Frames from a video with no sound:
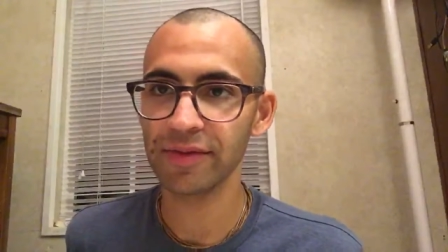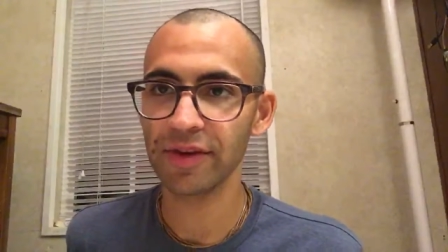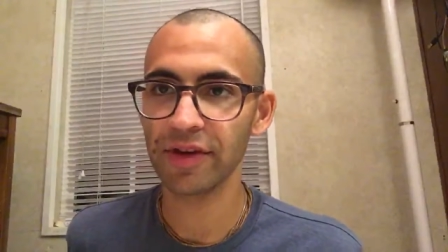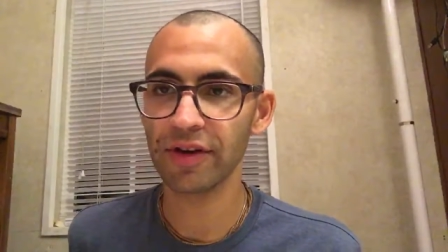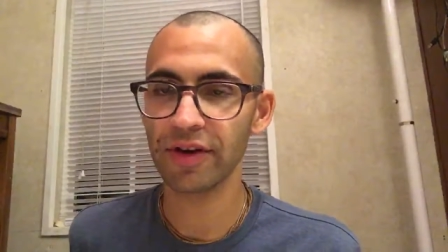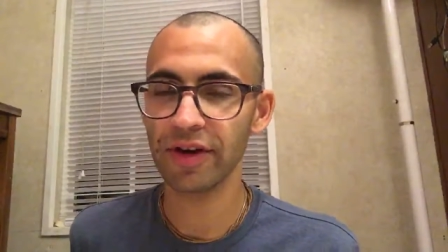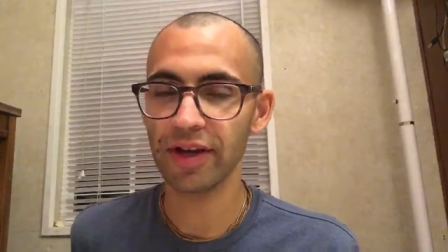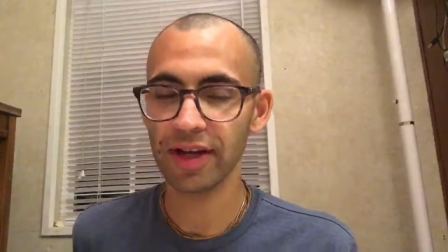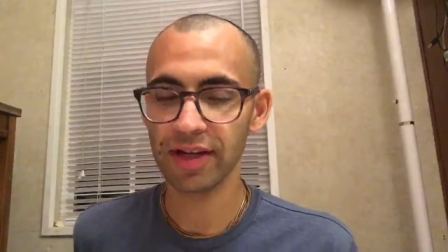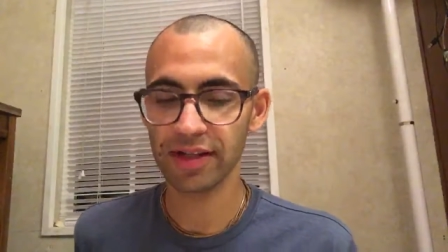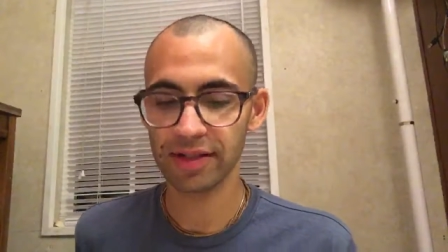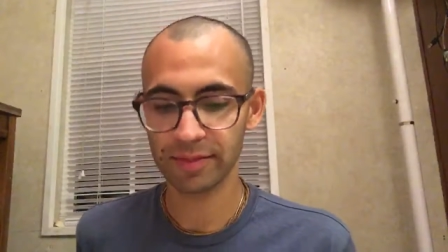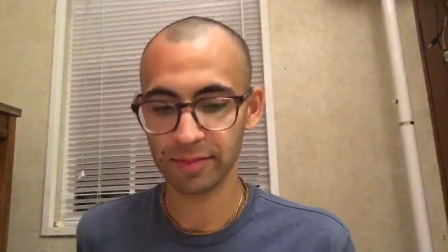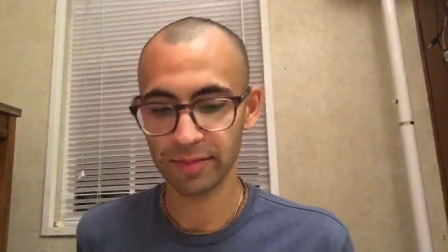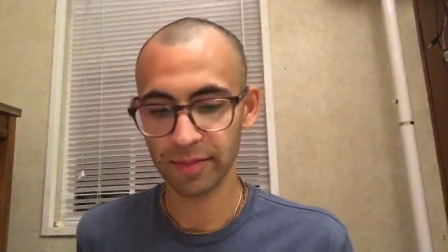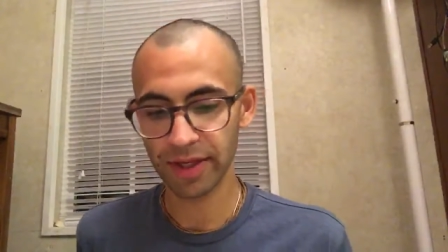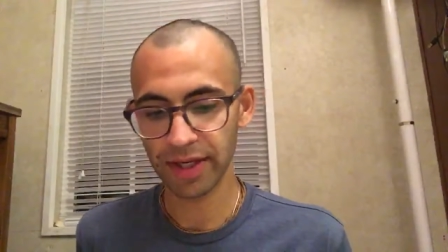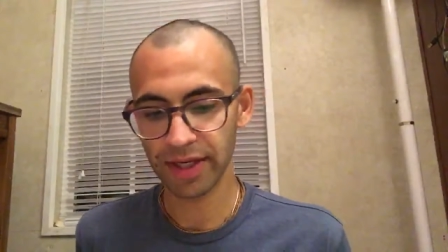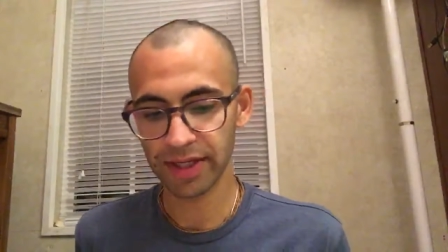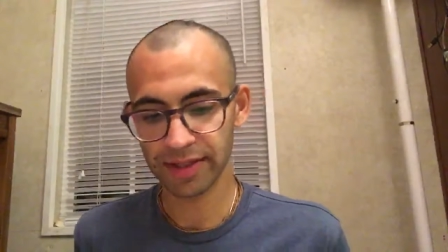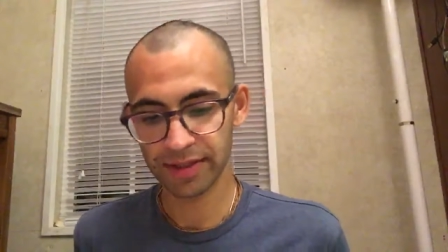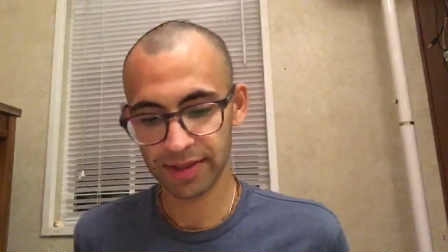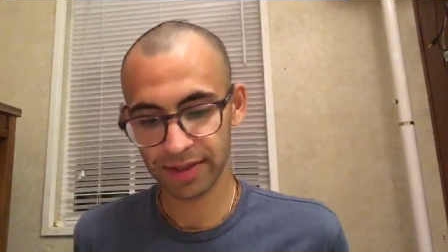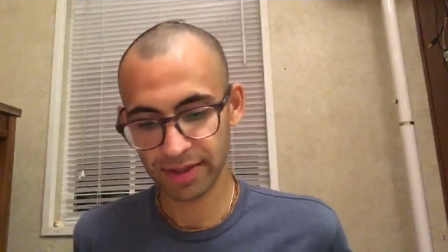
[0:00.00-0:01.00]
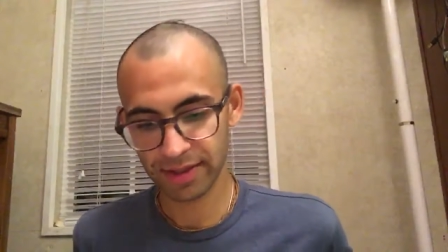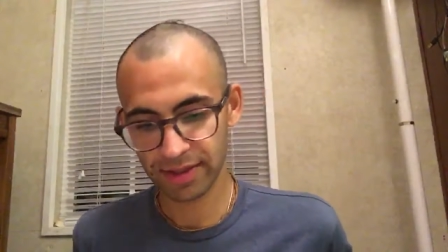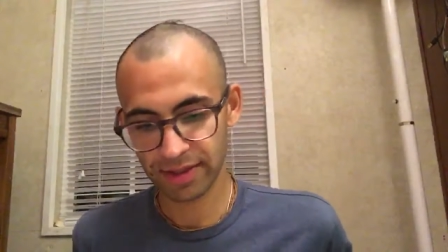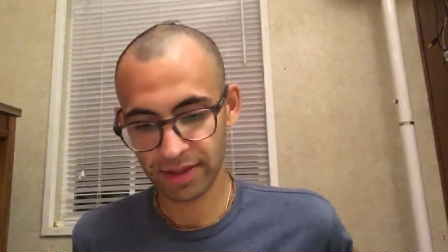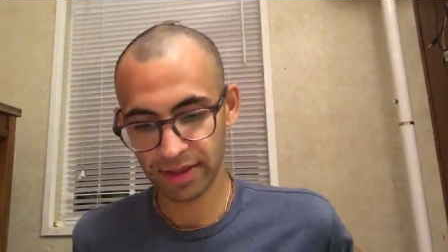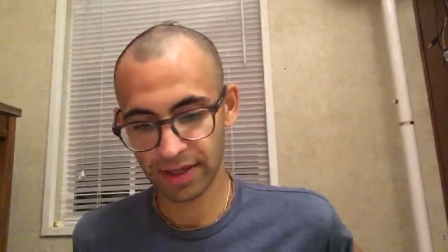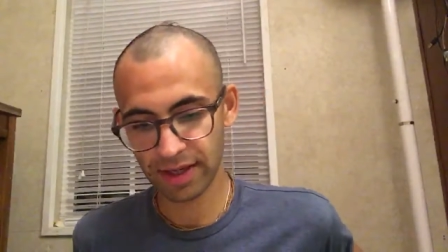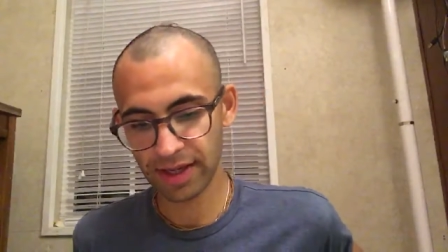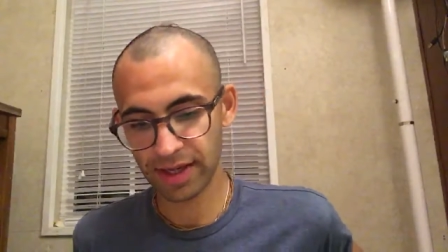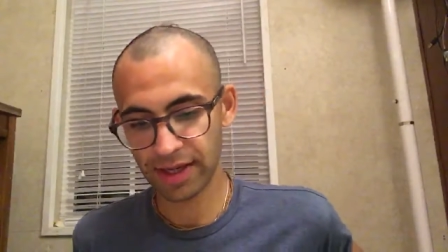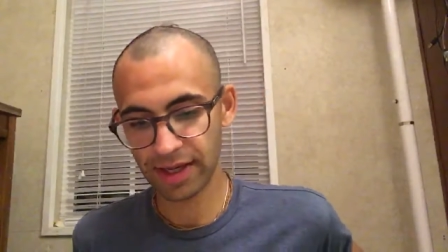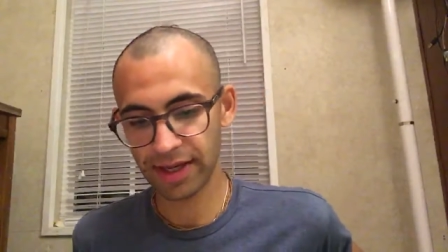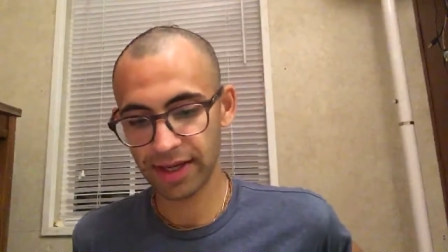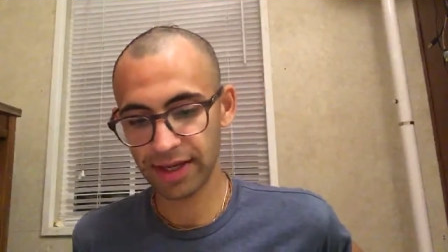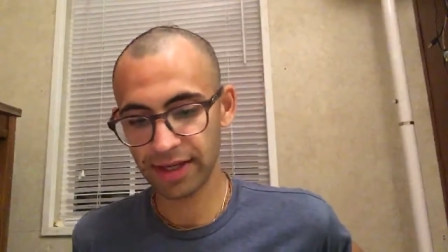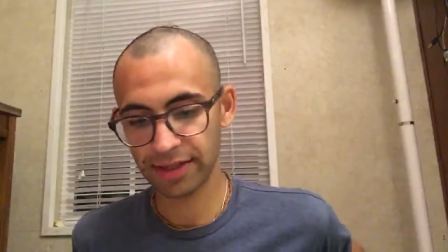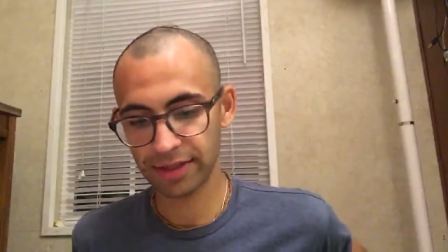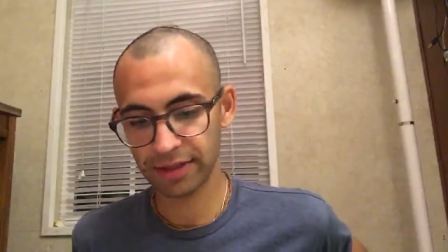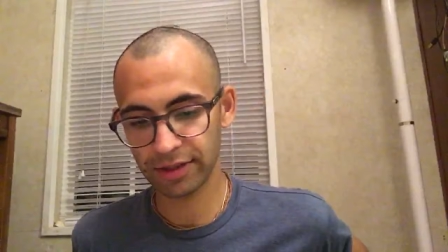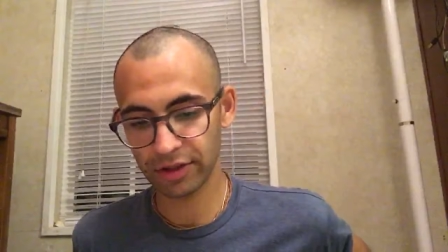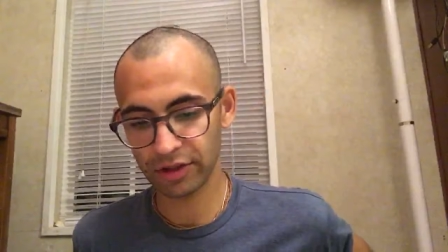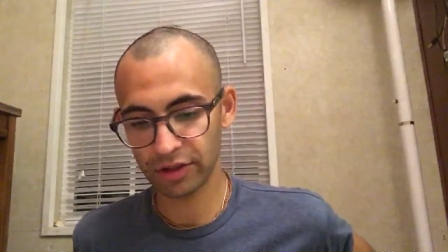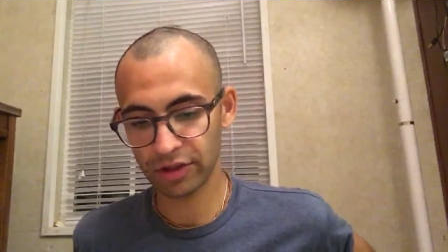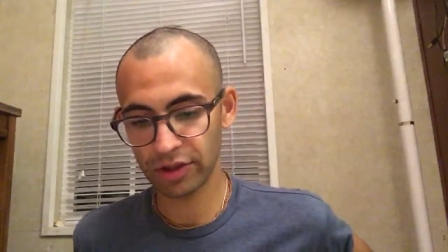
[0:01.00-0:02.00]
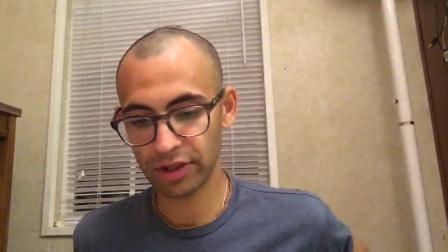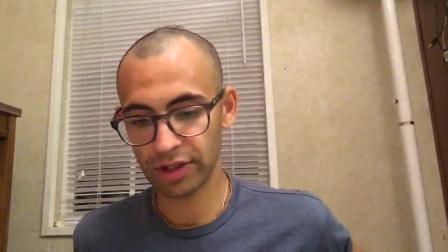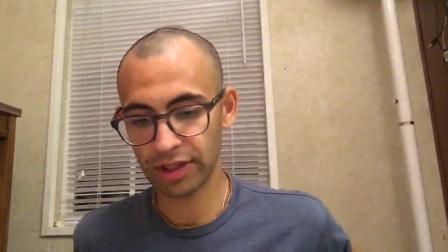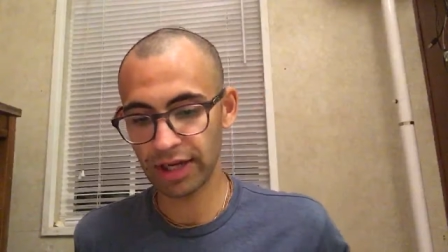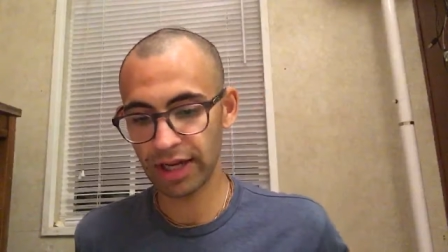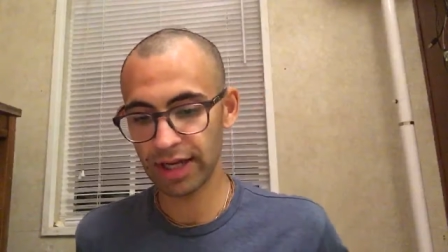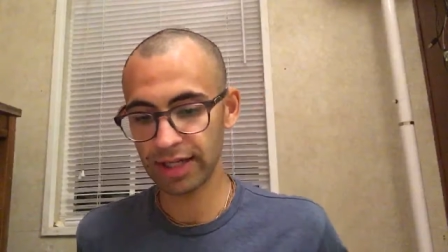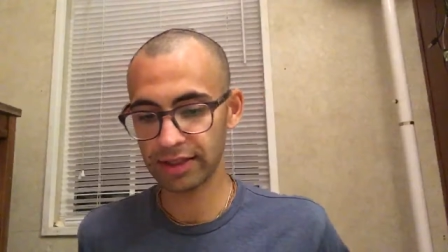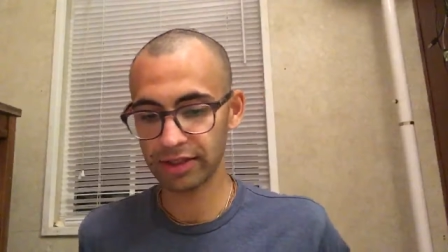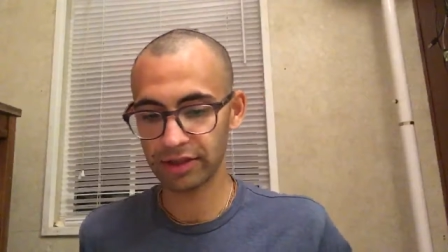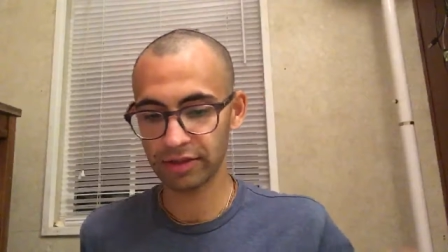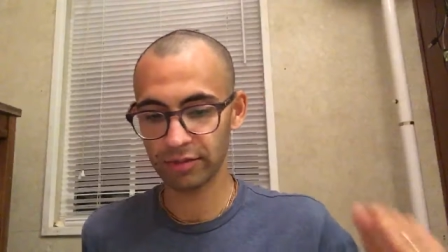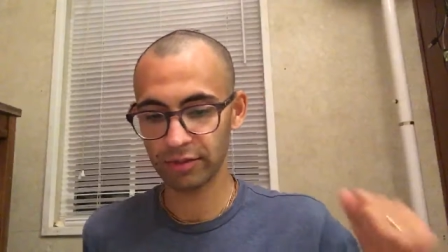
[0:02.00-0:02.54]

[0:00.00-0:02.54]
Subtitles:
38 minutes, and good night.